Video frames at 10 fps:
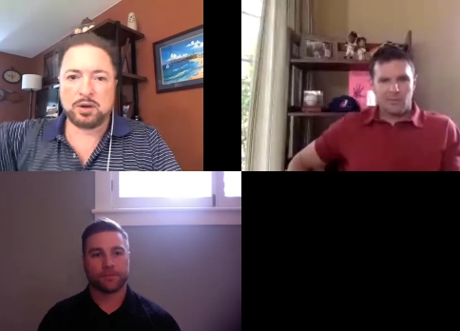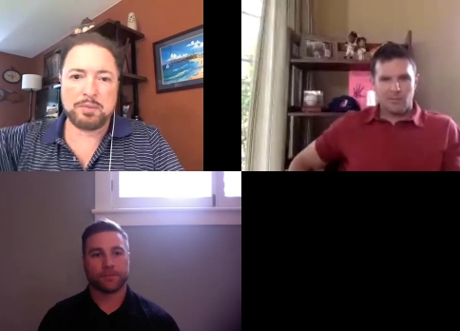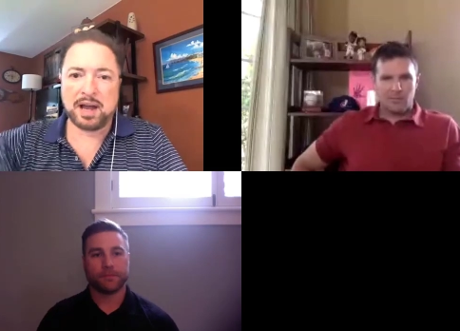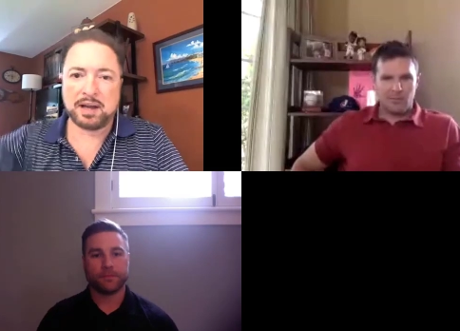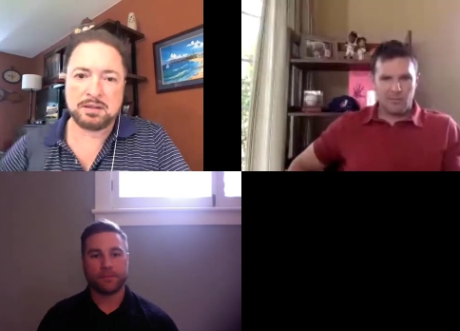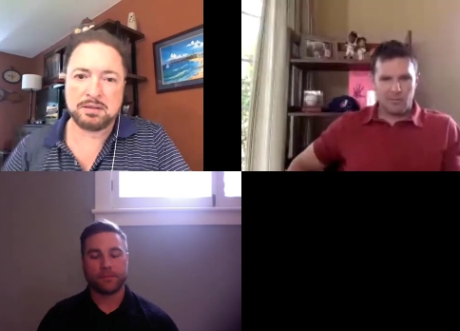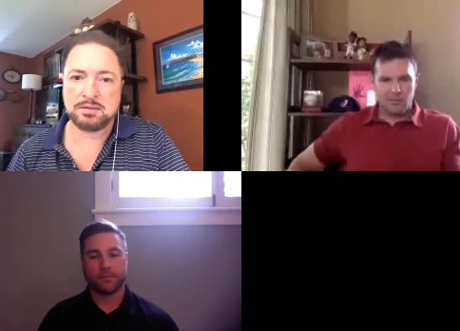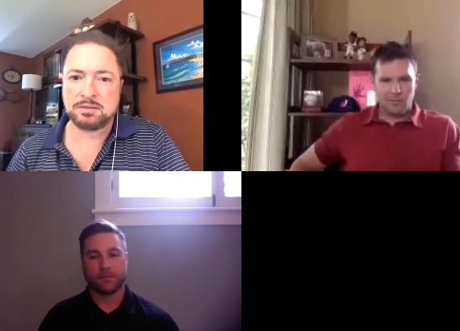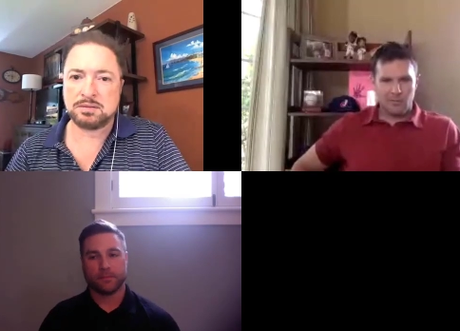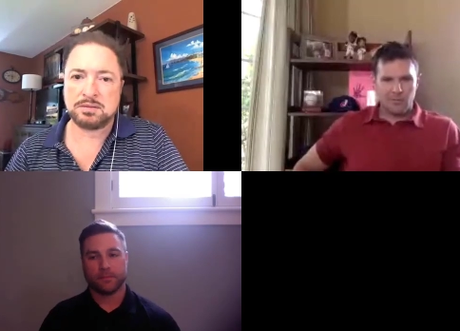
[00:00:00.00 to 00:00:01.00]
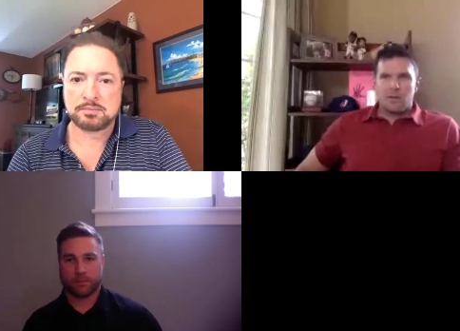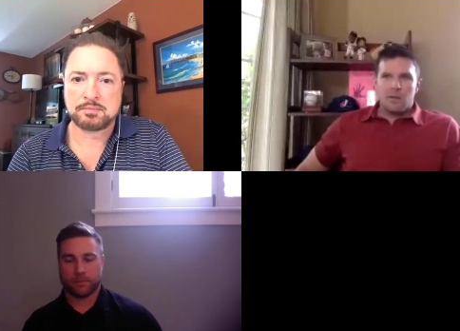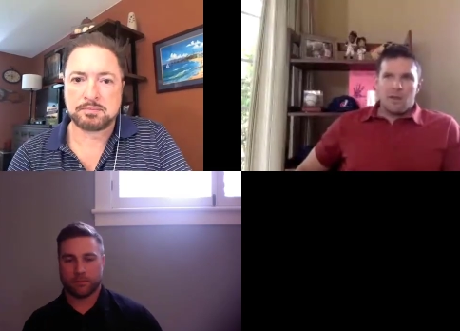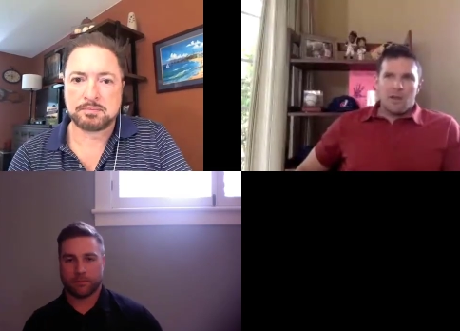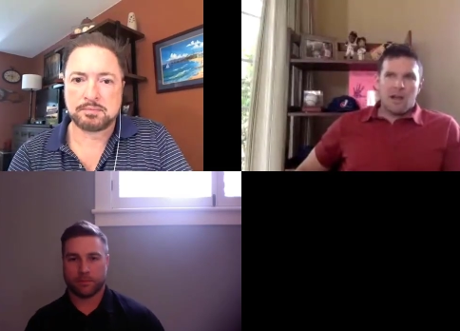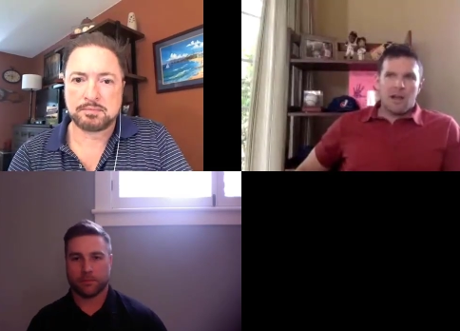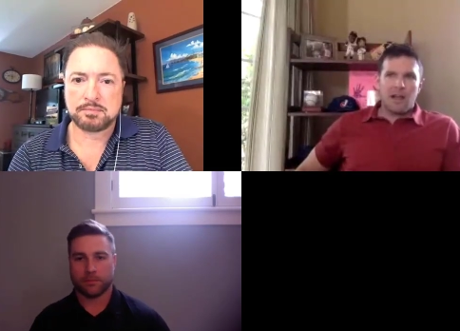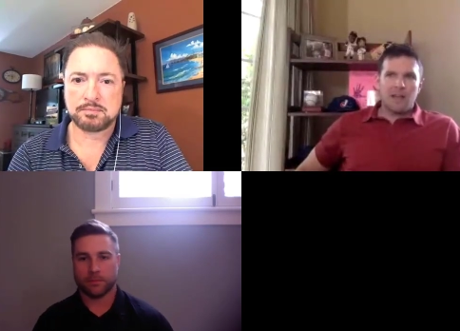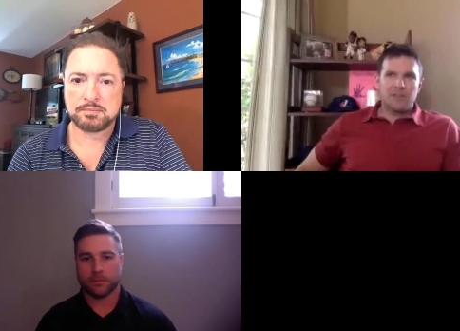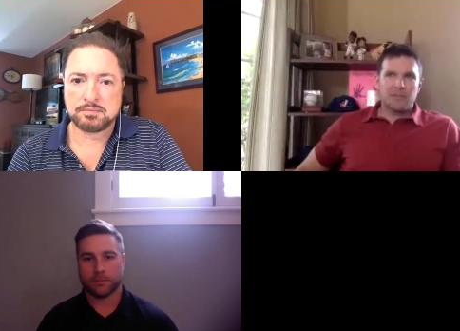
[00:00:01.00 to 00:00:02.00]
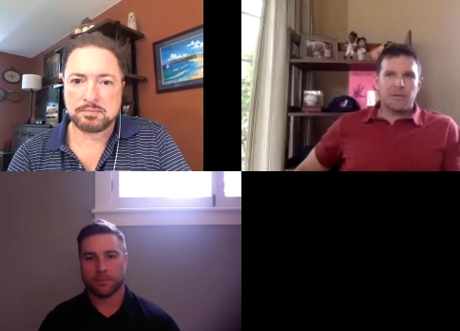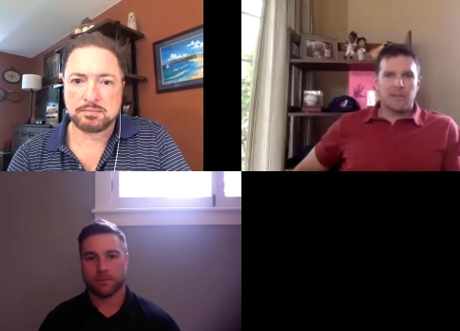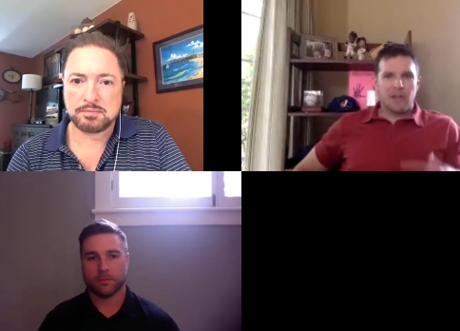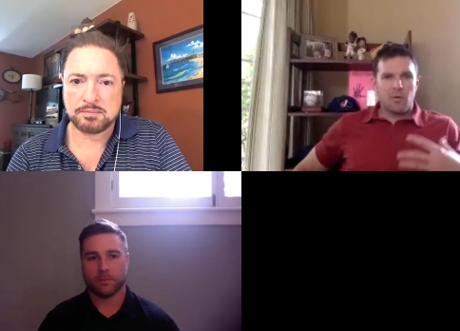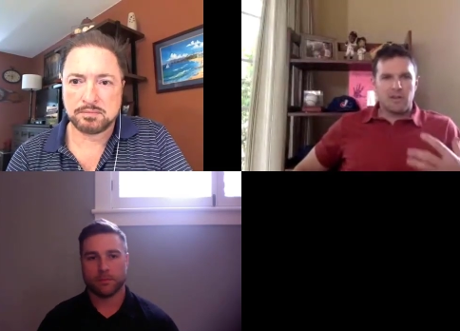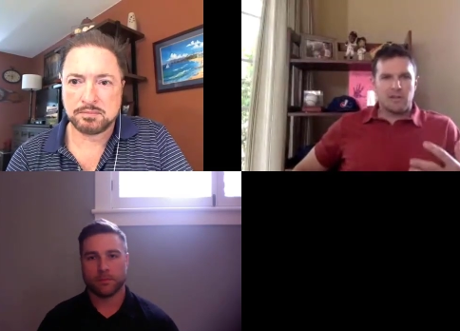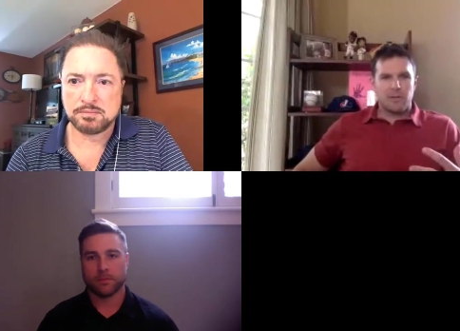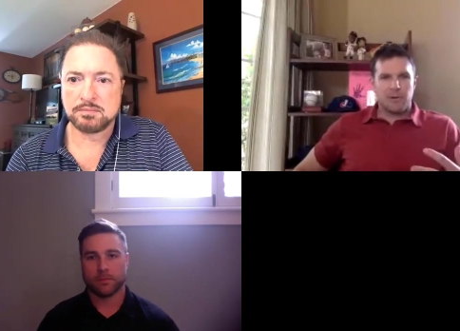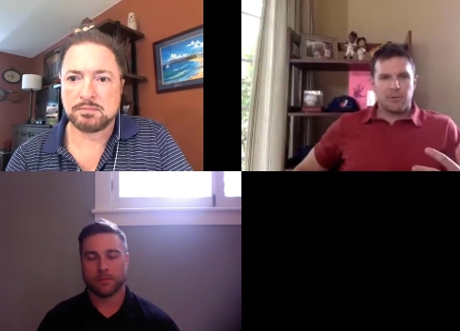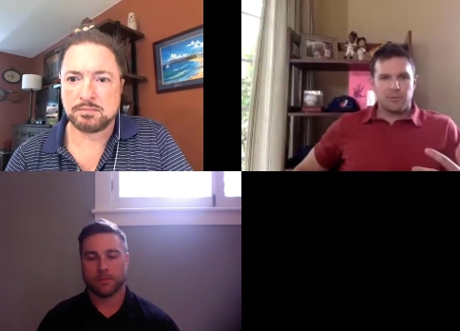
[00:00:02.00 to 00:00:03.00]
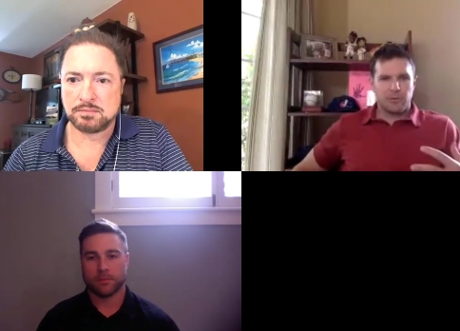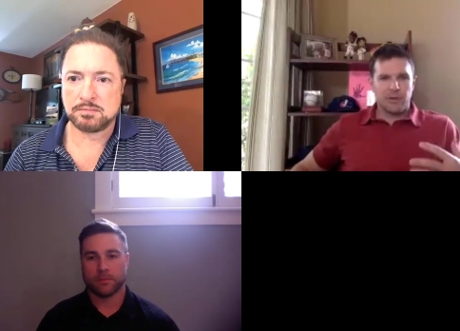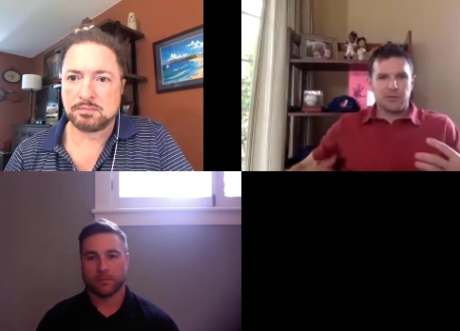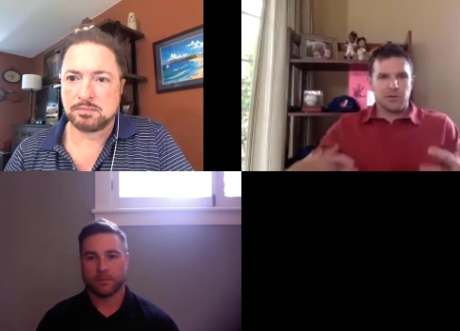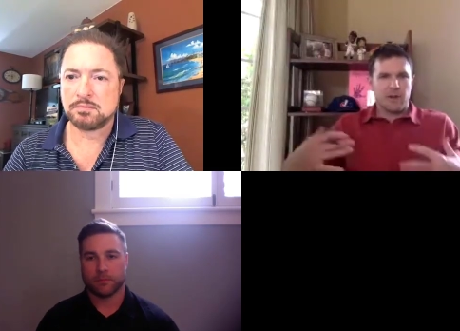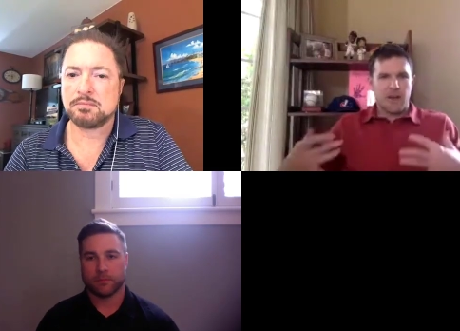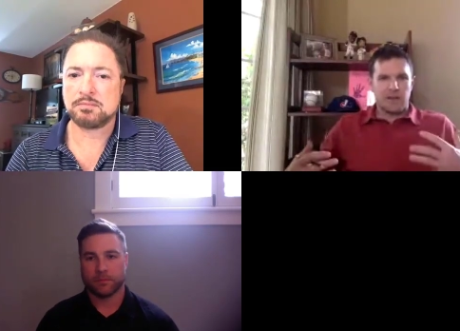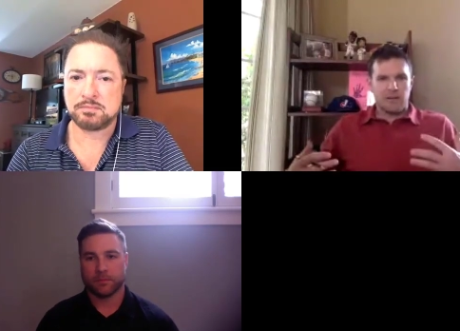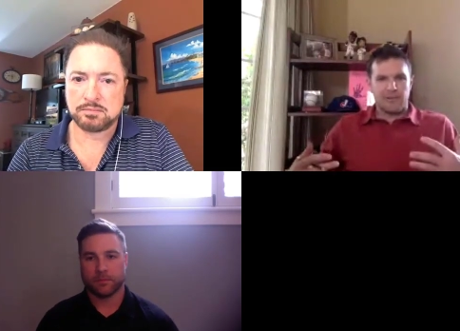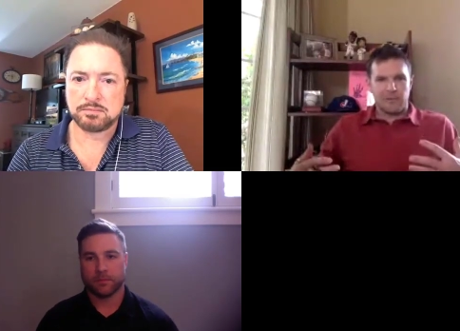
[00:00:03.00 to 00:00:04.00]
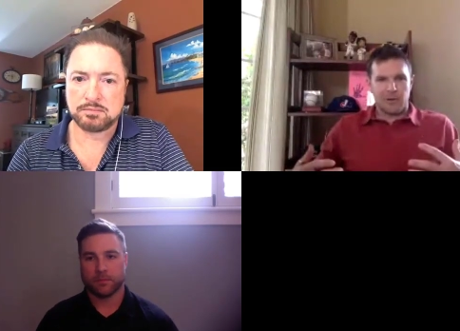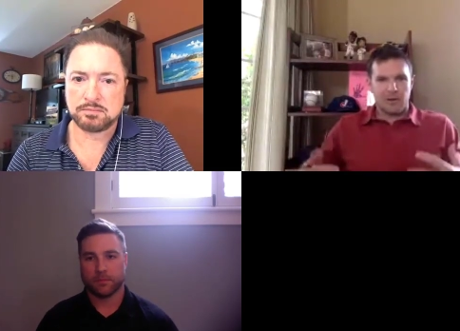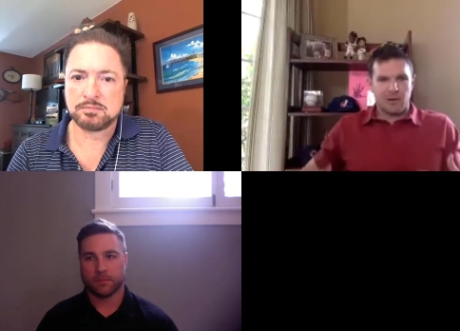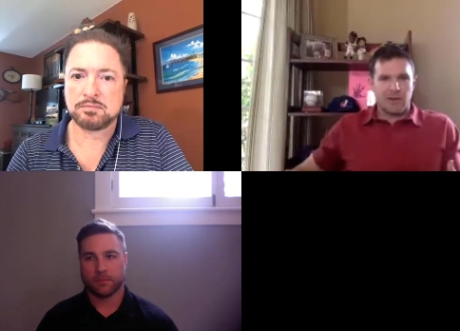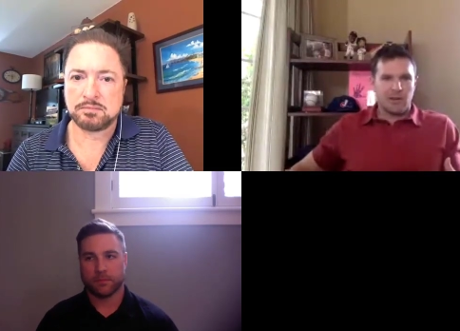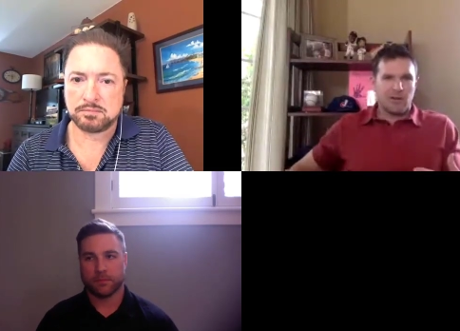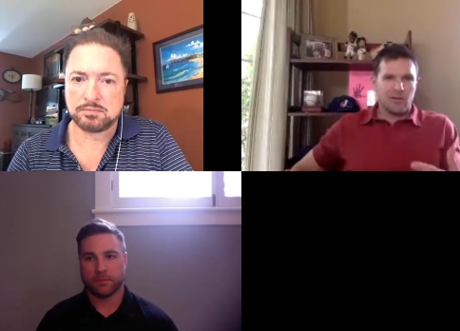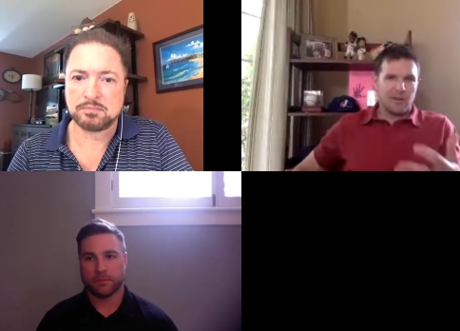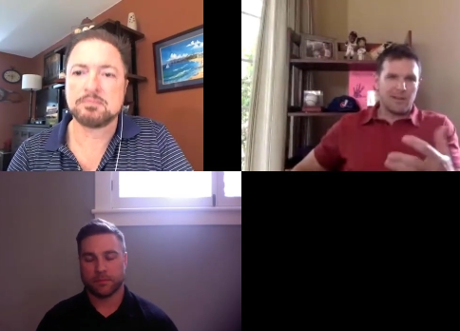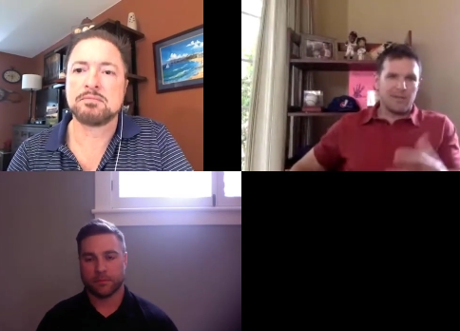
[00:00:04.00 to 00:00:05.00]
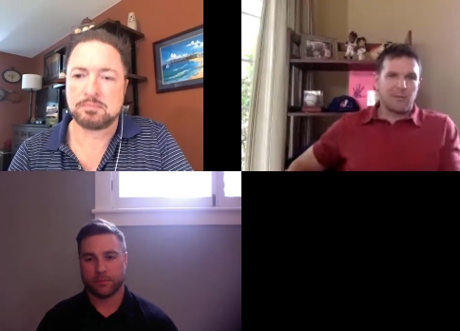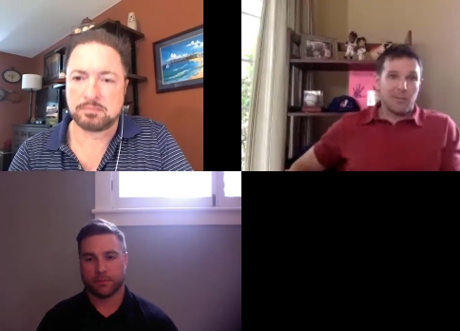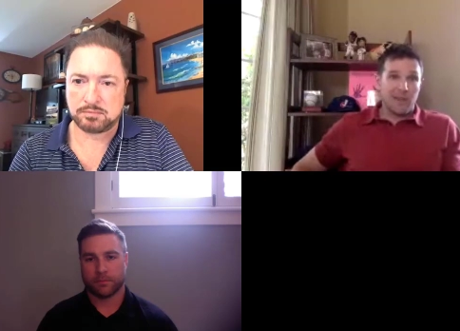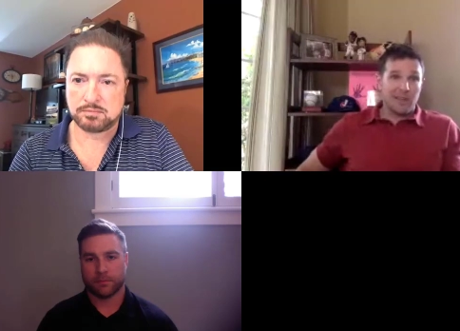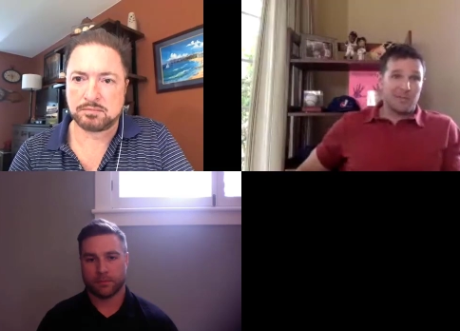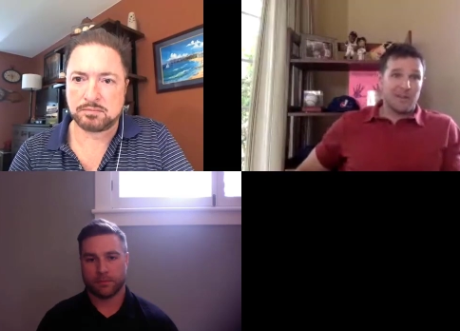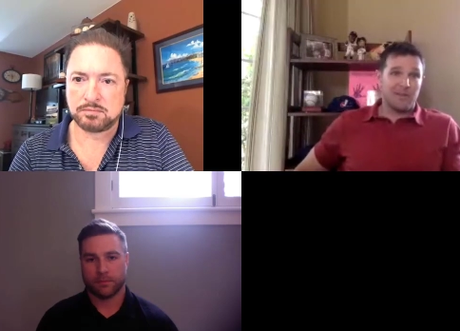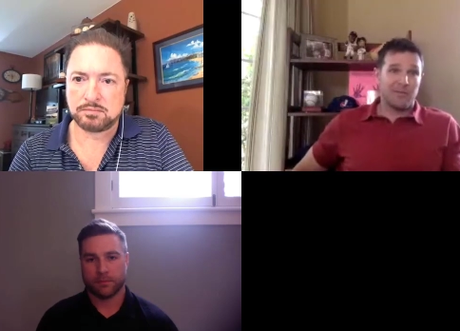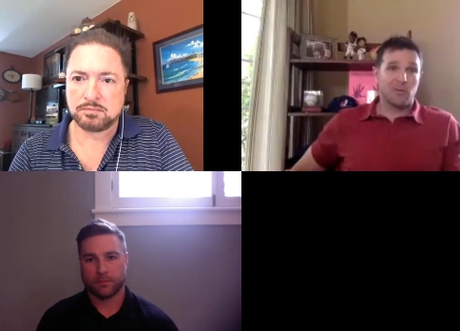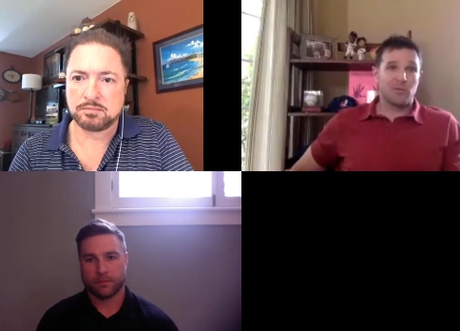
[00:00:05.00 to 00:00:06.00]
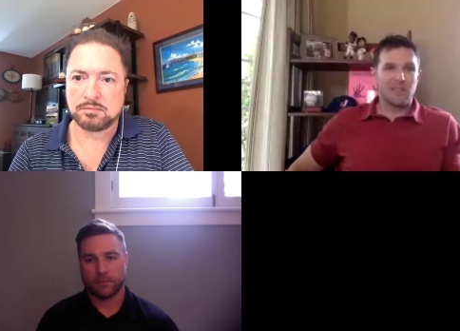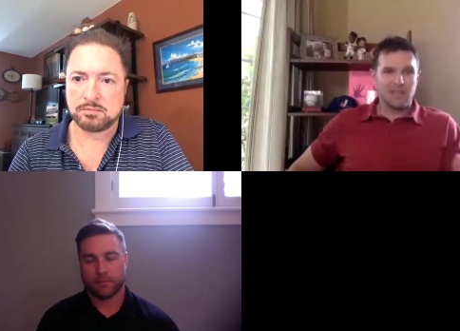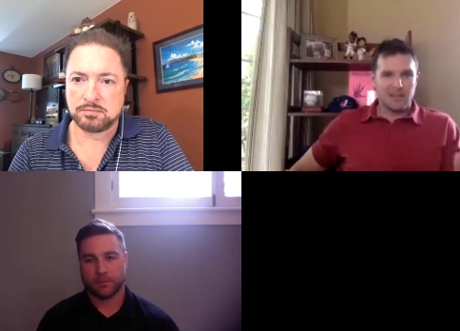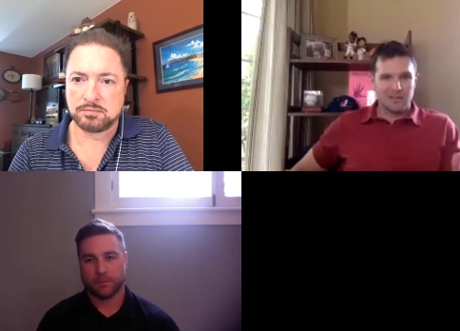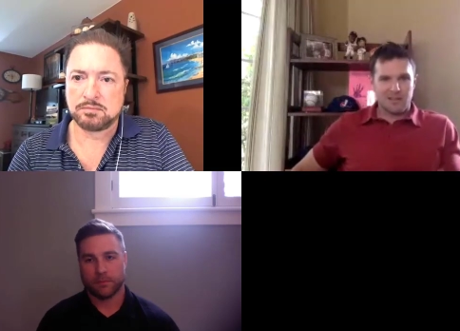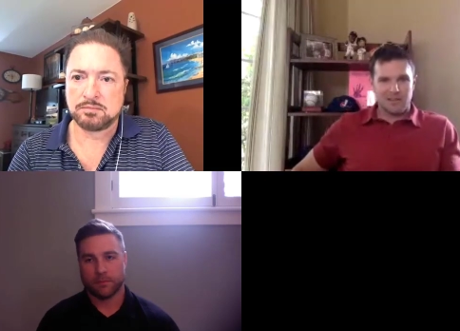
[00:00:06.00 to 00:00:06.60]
Speaker 1: to go back?
Speaker 2: I just felt like I wanted to be retrained for, you know, for me, it'd been 14 years